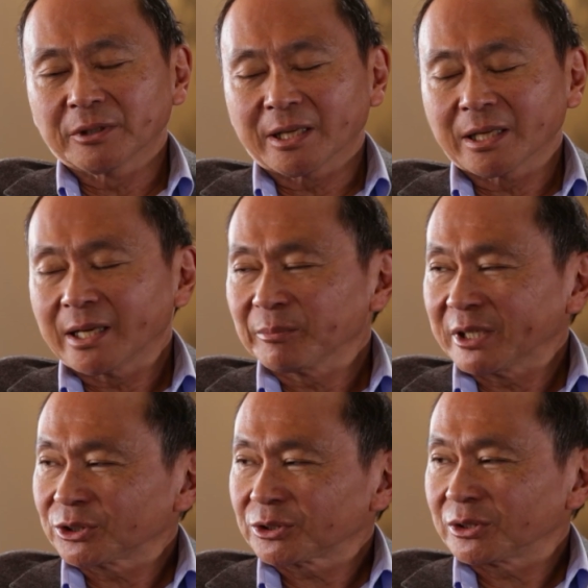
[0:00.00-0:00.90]
I'm
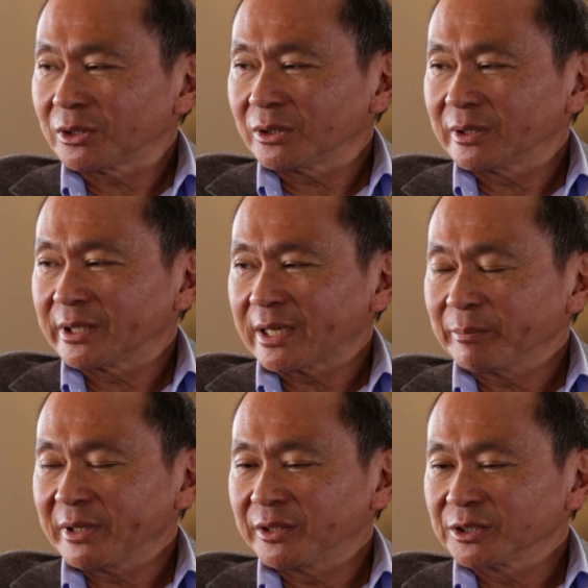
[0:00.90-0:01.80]
not sure that I
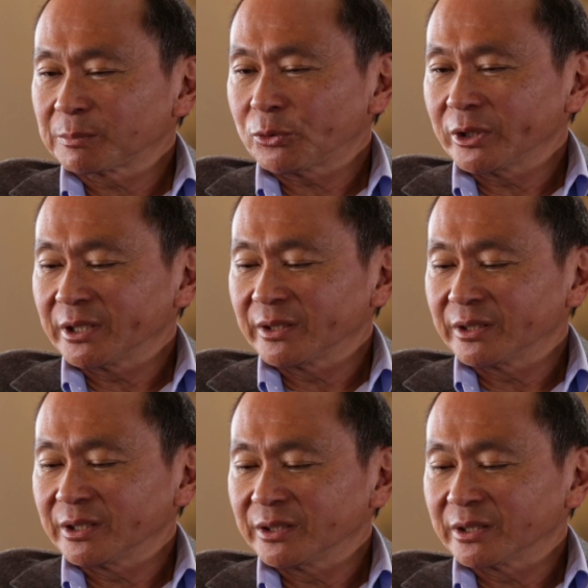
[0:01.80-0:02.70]
made this point
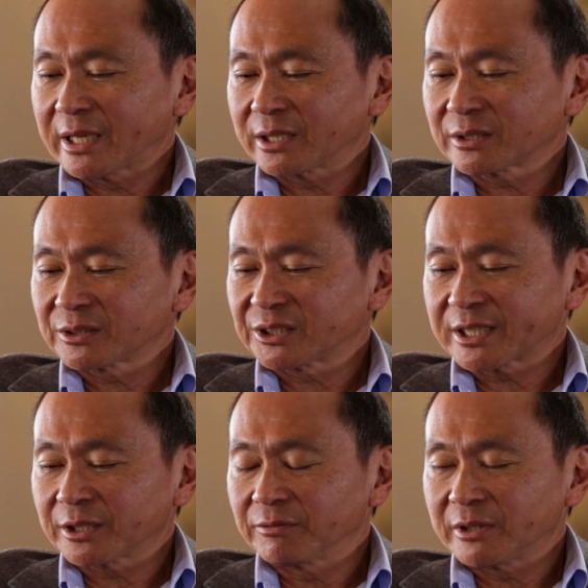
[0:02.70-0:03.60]
in that
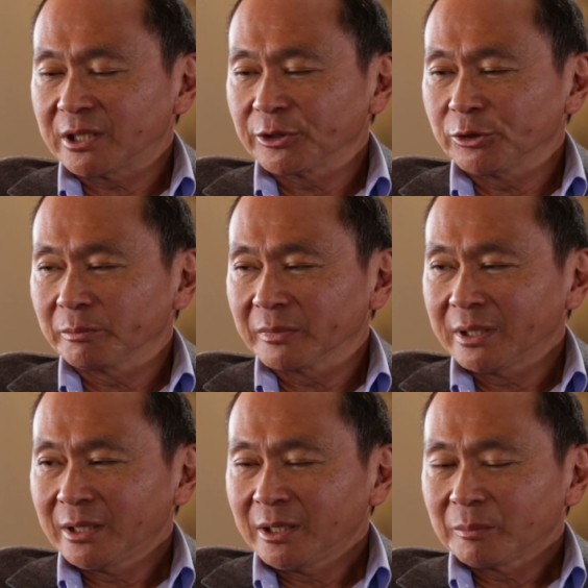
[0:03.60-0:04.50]
second volume,
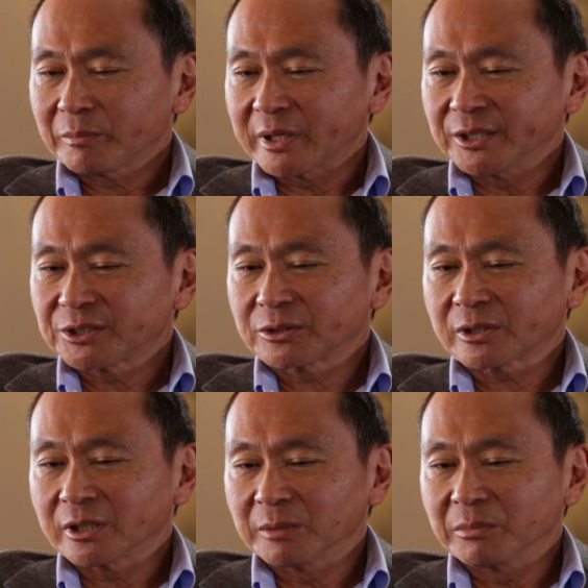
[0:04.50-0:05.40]
but I
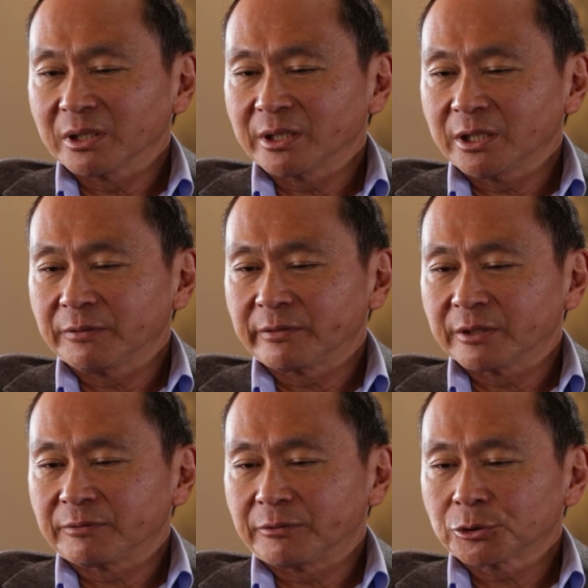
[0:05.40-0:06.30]
certainly believe
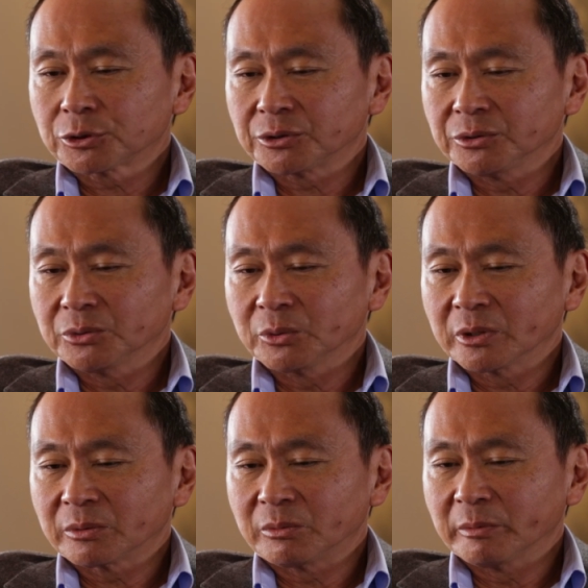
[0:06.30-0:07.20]
that virtue
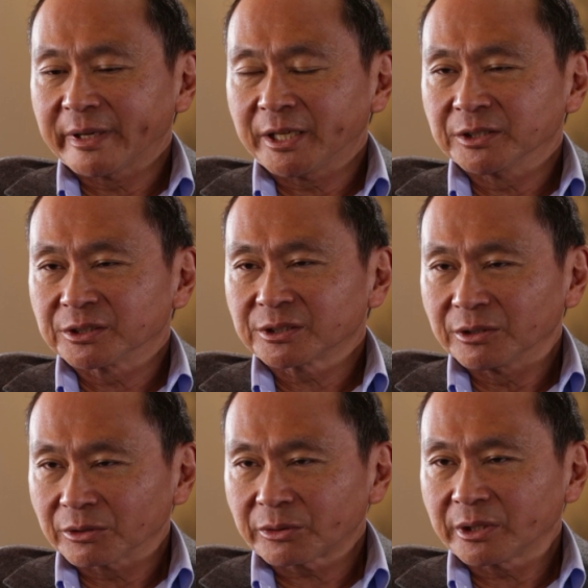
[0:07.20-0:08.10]
remains,
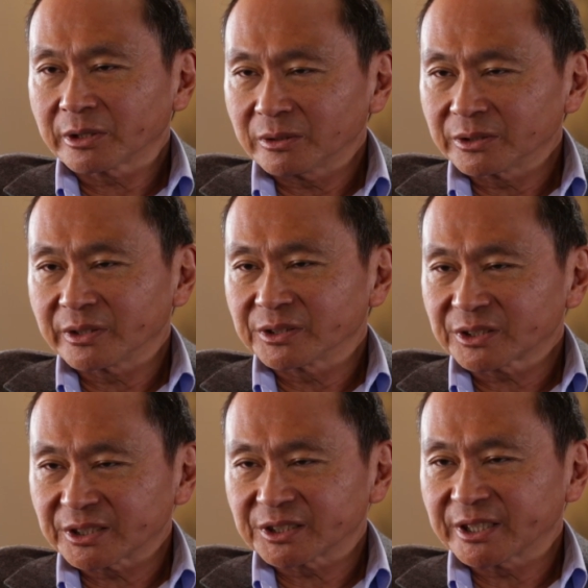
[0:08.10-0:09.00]
critical to the
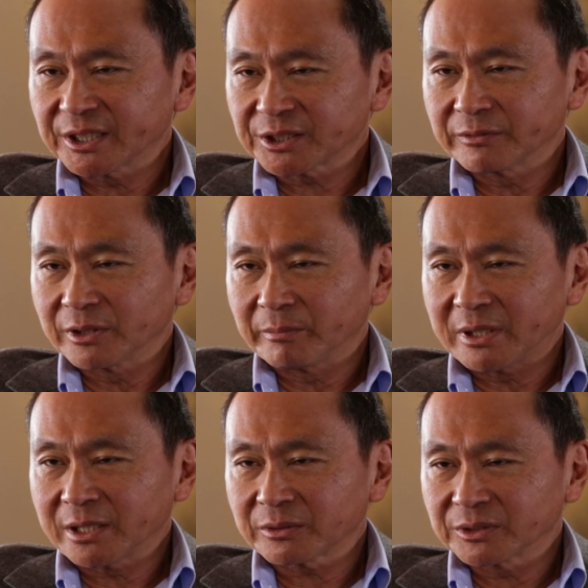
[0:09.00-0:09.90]
success of a
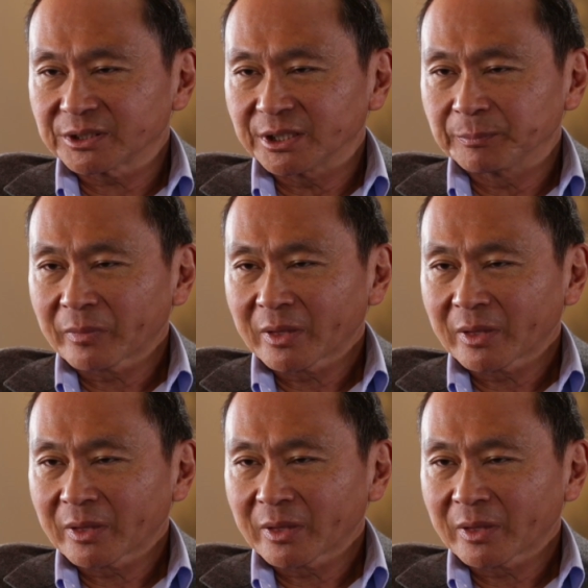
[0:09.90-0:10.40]
democracy.